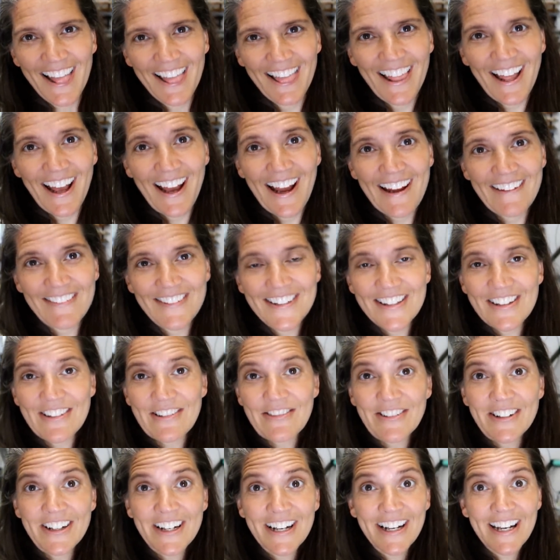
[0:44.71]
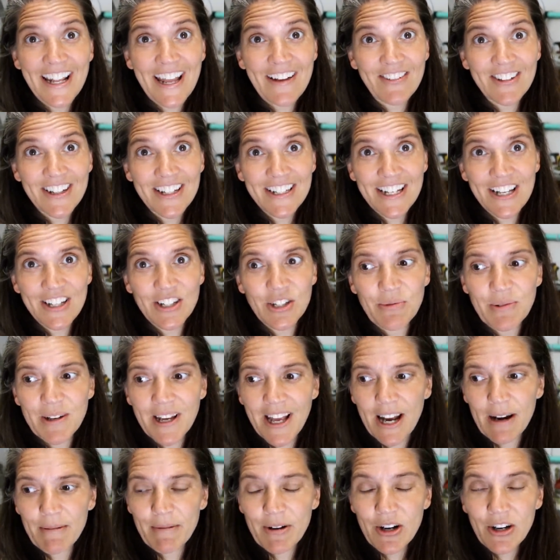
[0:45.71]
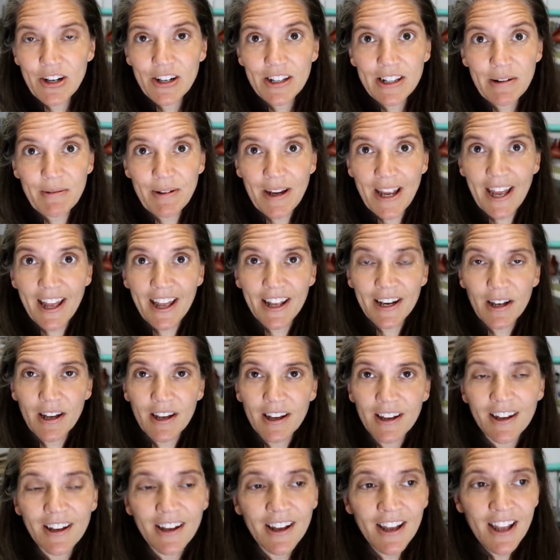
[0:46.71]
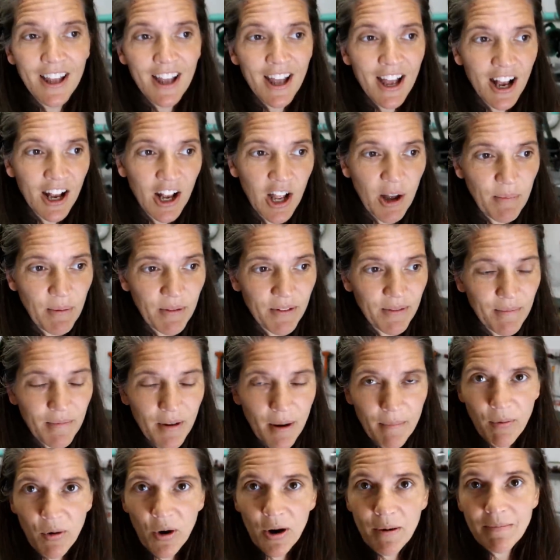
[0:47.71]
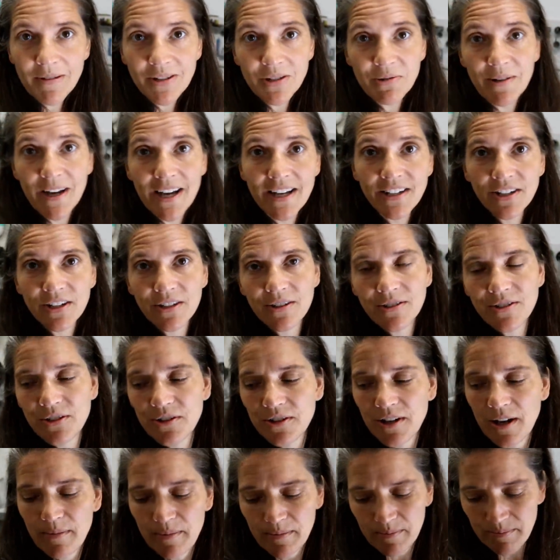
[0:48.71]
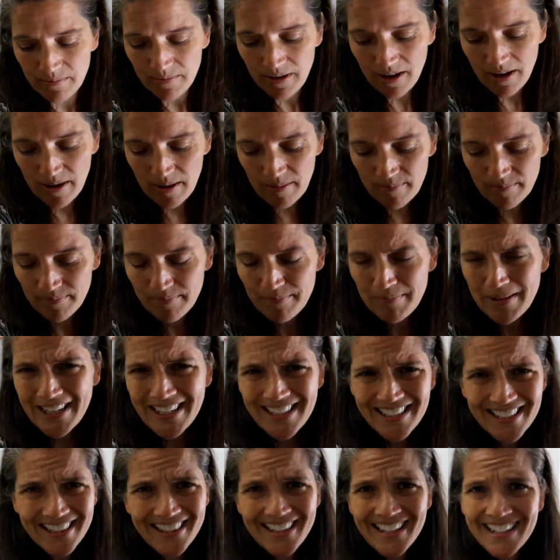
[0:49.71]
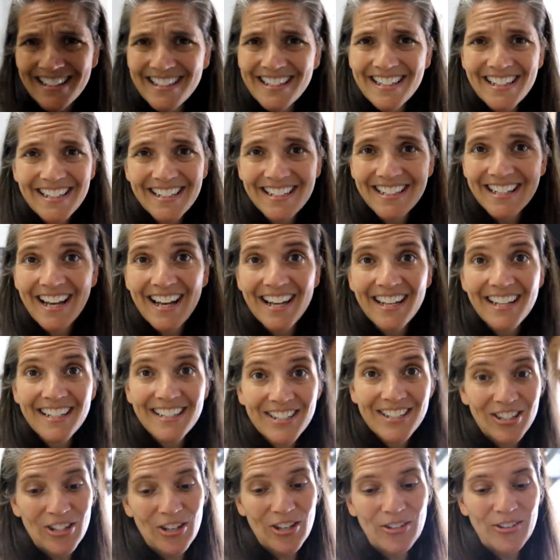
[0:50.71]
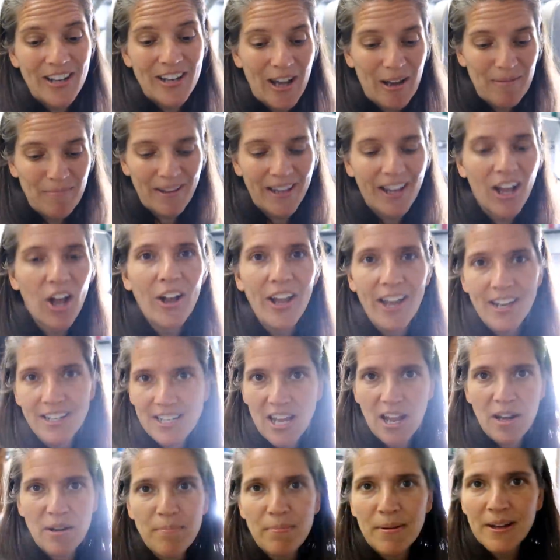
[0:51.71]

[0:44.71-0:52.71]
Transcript: Live, so we're gonna have a good day. So we got up early, we had a couple appointments we had to go to, a couple um, meetings and things to get done. And so now I'm like, okay, time